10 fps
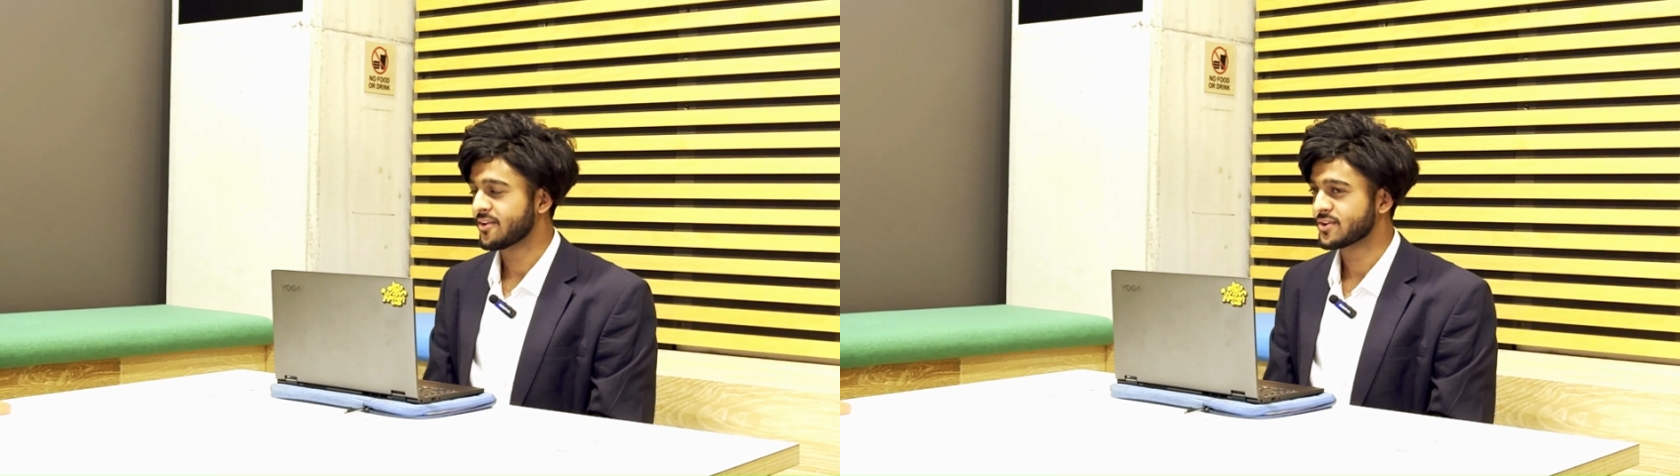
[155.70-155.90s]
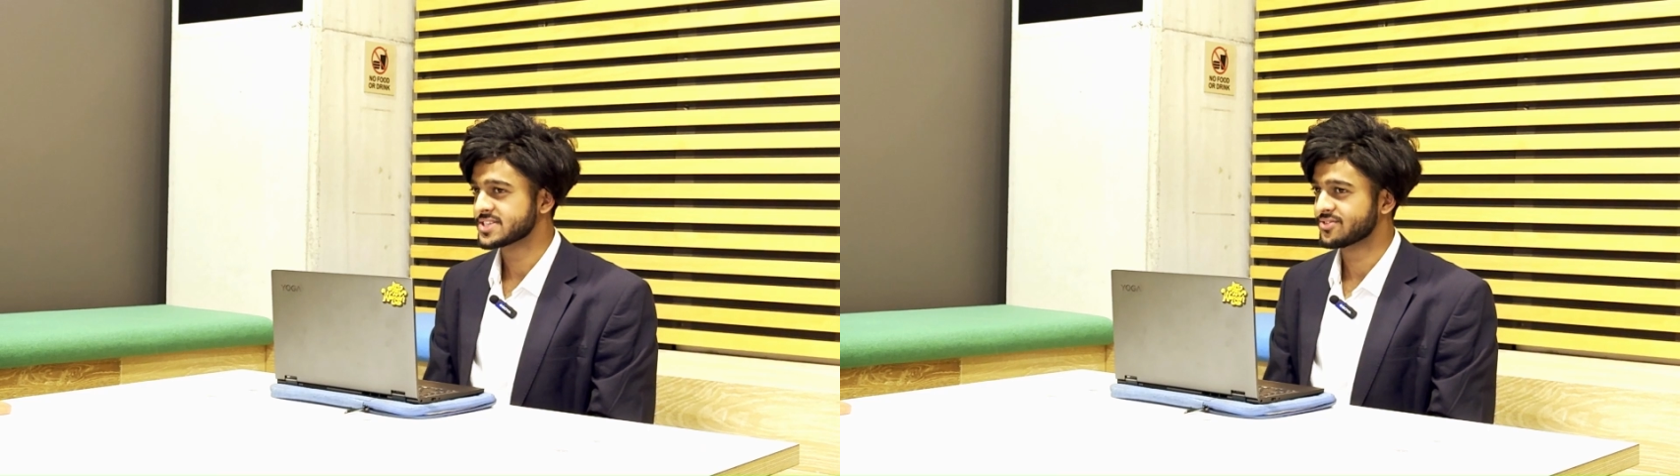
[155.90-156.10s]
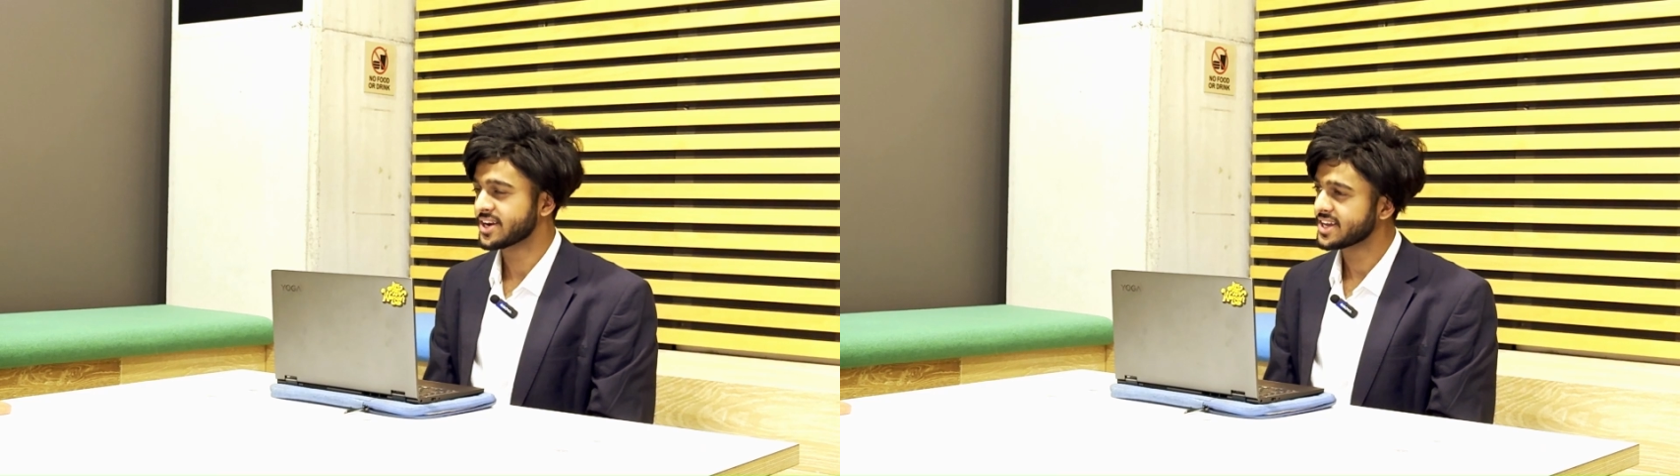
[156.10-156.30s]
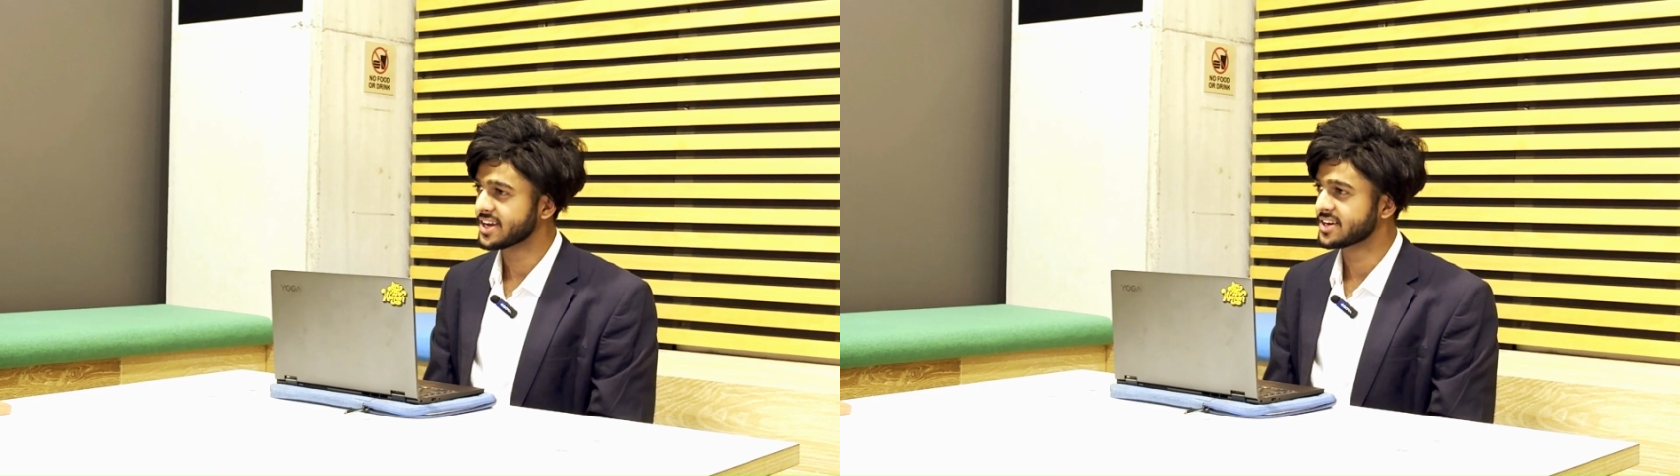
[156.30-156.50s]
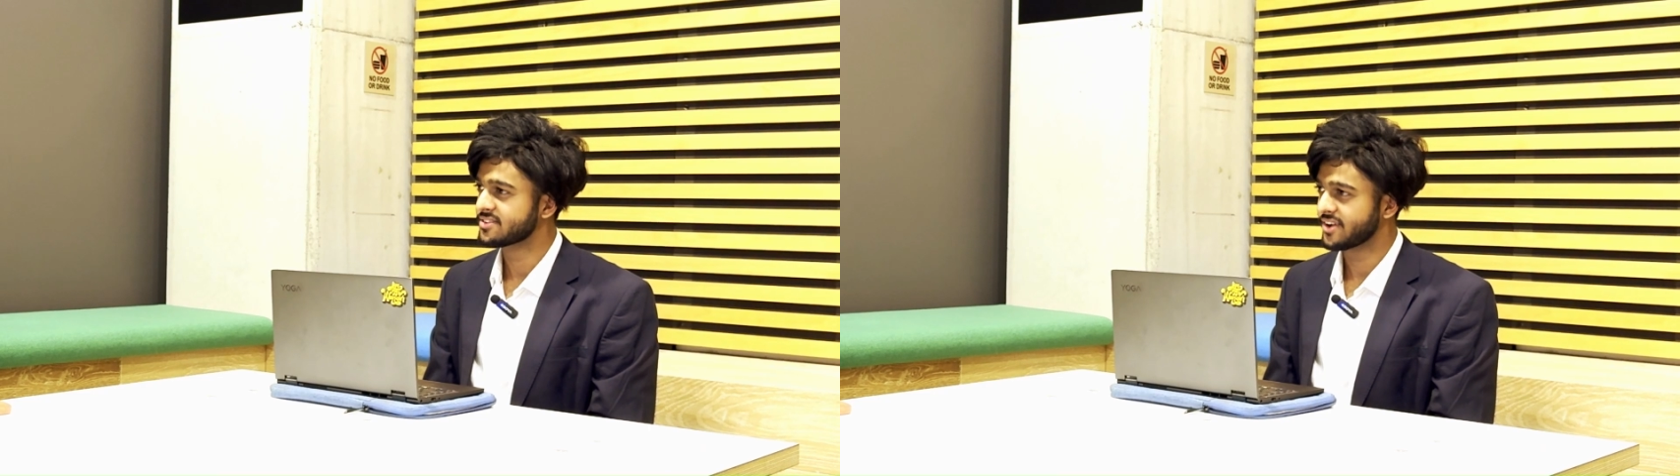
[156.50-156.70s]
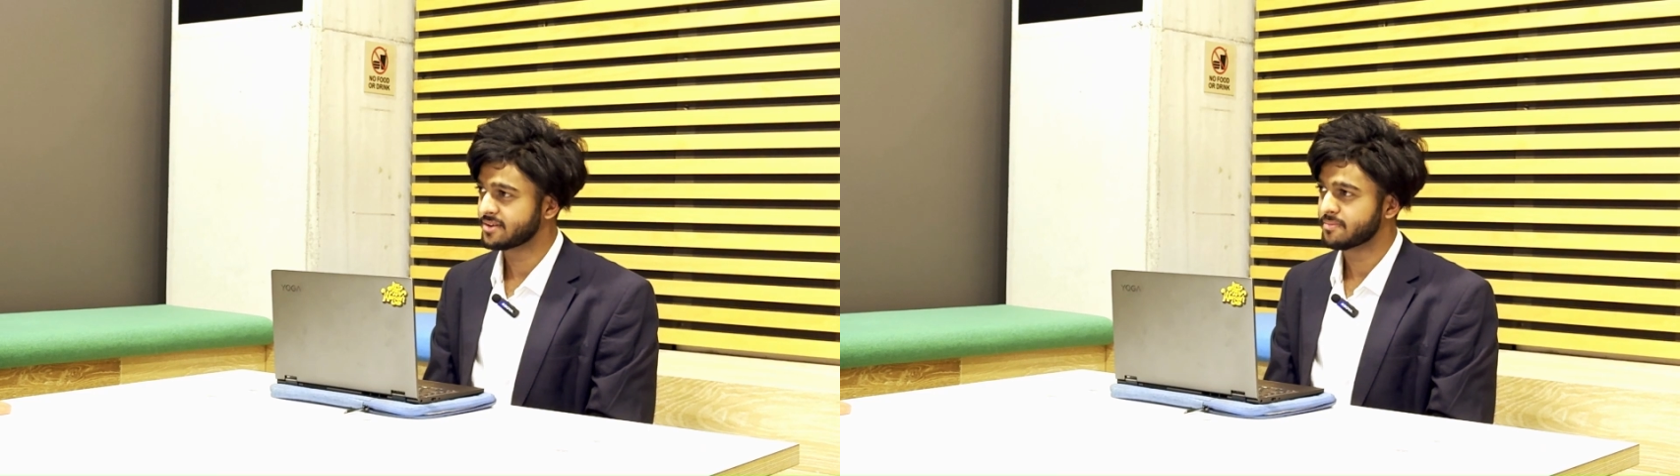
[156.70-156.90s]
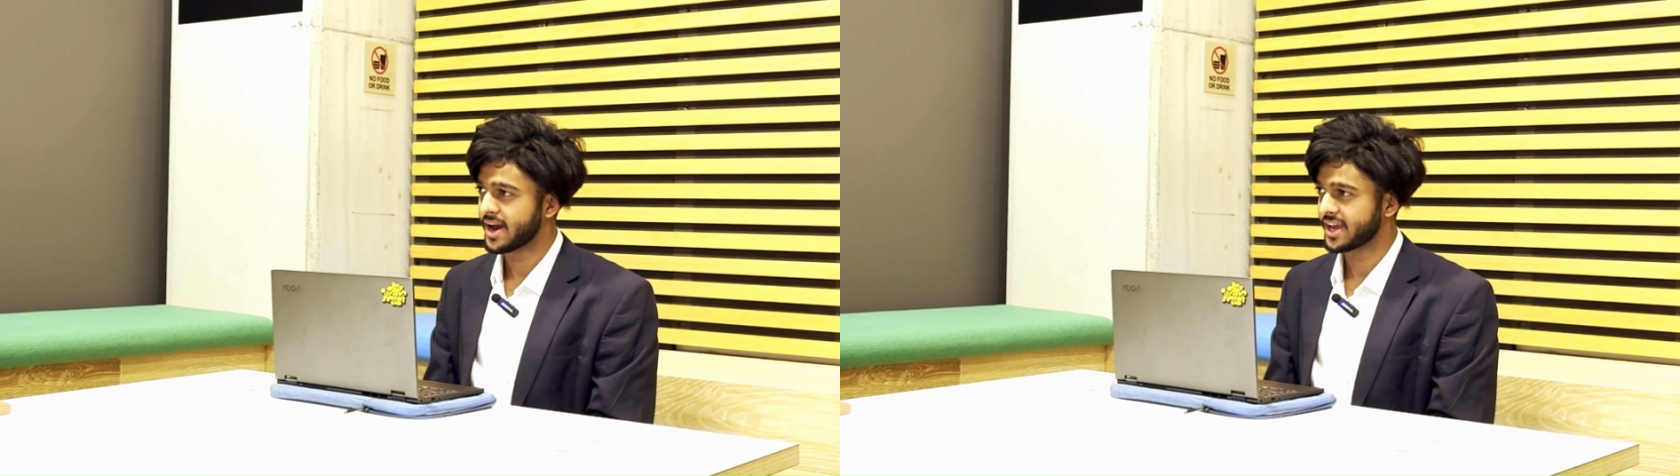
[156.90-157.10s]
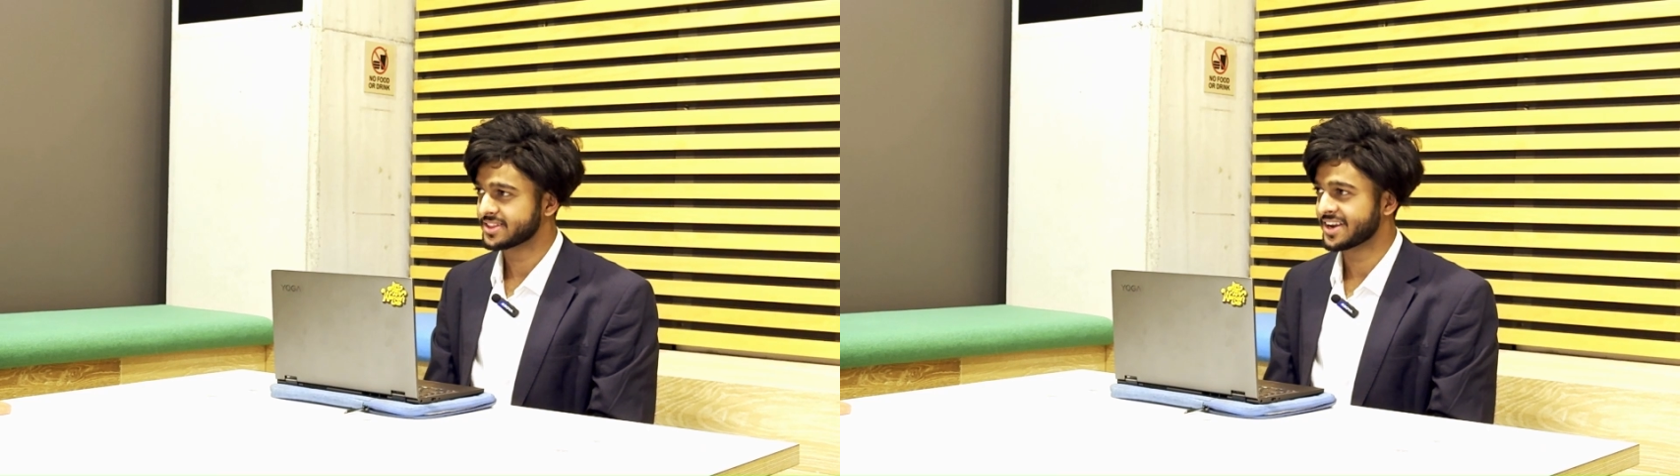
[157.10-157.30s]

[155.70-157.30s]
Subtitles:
I was really intrigued by